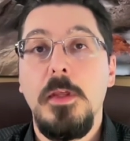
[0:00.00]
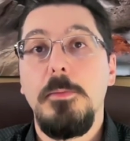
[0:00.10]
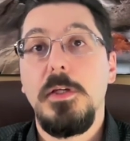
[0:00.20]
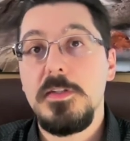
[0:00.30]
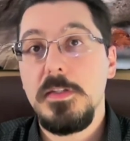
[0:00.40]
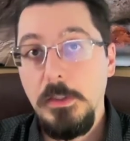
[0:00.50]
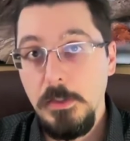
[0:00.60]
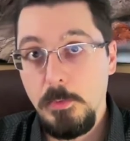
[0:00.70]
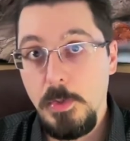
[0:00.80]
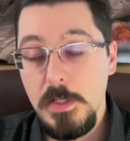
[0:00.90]
because they're
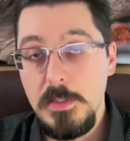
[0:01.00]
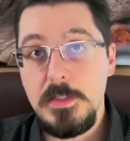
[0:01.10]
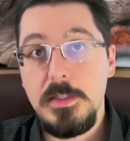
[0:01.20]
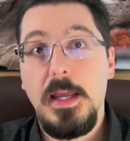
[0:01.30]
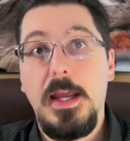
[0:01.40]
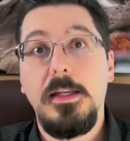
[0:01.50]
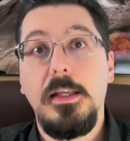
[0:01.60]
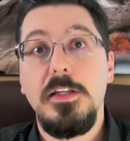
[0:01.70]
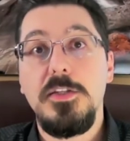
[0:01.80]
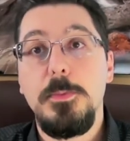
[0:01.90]
the ones that
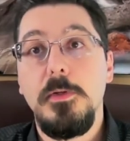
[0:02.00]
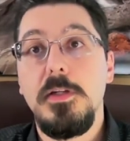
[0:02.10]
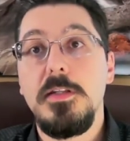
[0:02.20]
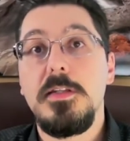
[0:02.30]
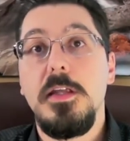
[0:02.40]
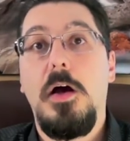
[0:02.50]
experience the